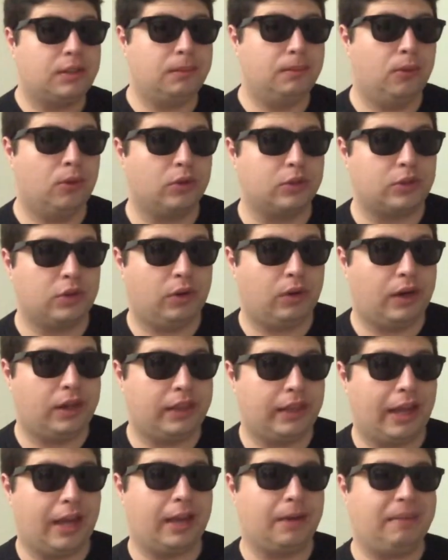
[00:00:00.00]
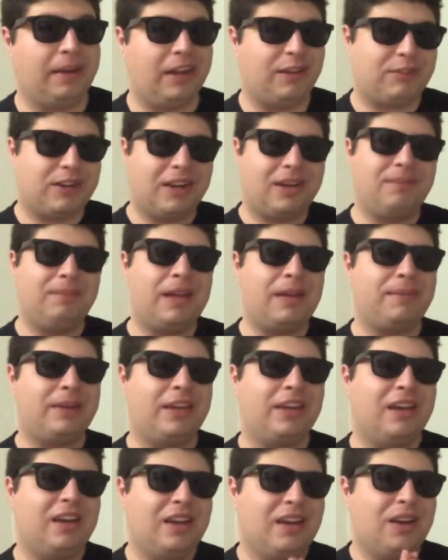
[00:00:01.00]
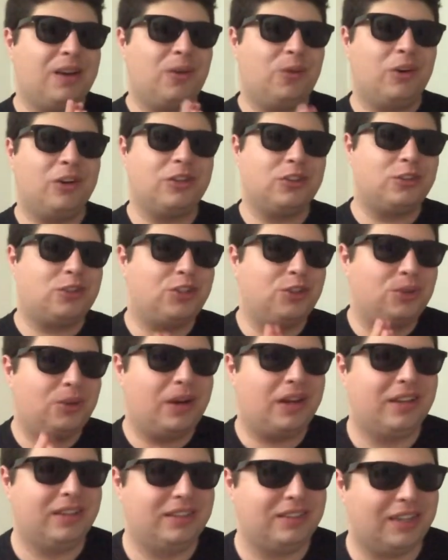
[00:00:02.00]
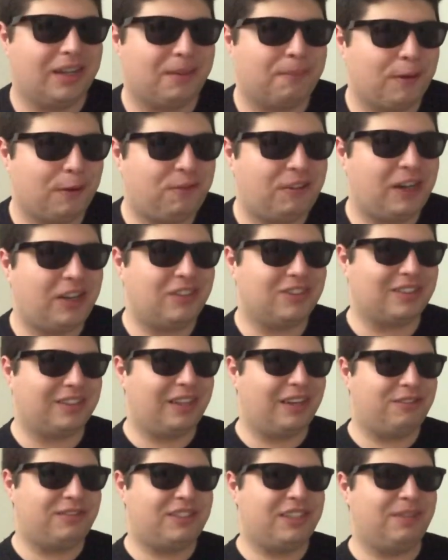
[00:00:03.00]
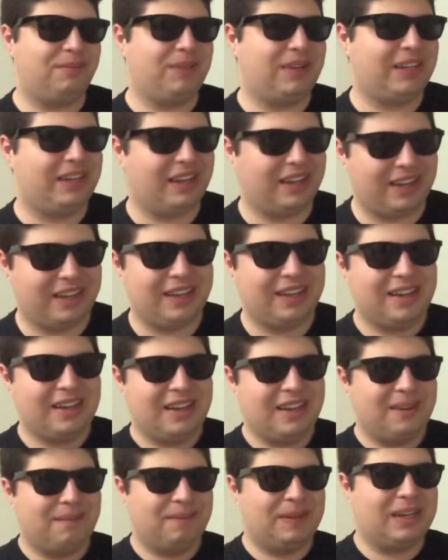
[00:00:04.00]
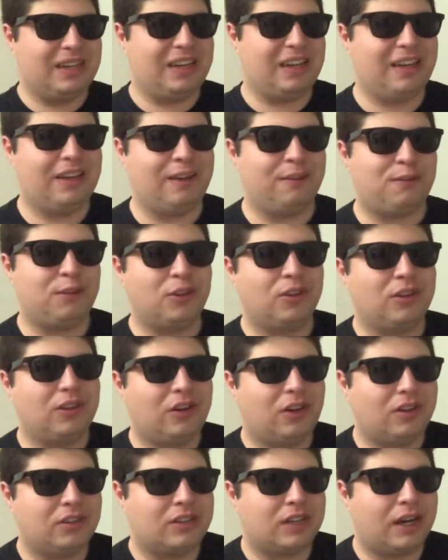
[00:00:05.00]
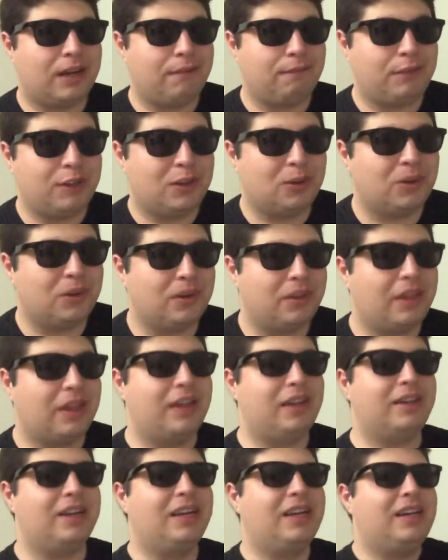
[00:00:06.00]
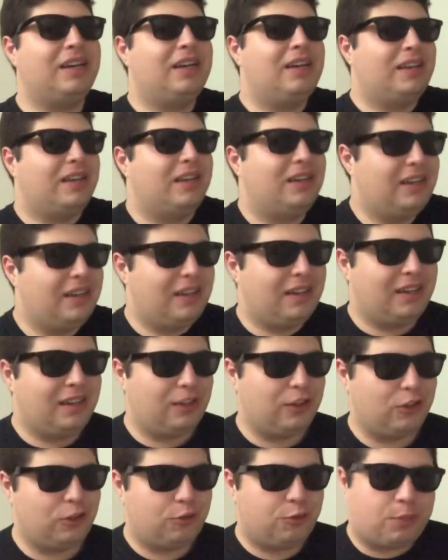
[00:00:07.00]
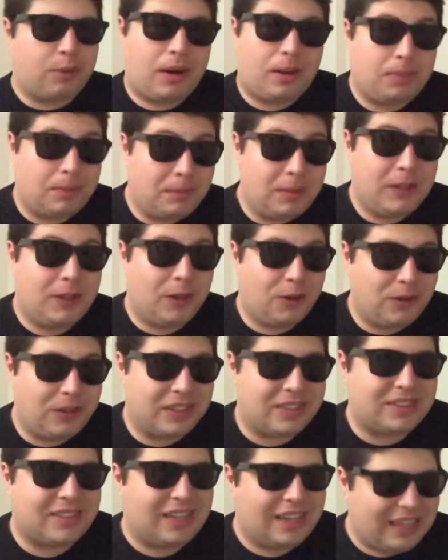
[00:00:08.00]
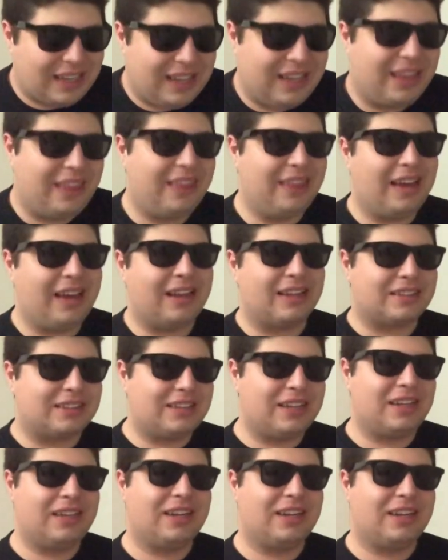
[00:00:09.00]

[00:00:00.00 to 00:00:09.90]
more so on the anime. I've got maybe 1 or 2 deck profiles left in me, but if you're a long-time viewer, then you've probably noticed that